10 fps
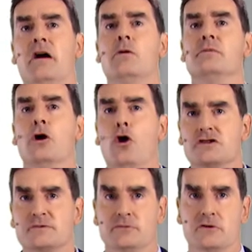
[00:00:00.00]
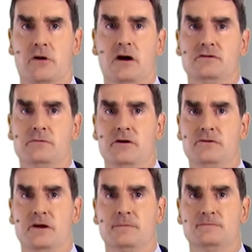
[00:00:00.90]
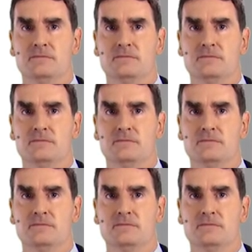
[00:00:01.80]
That would be a hospital-acquired pneumonia.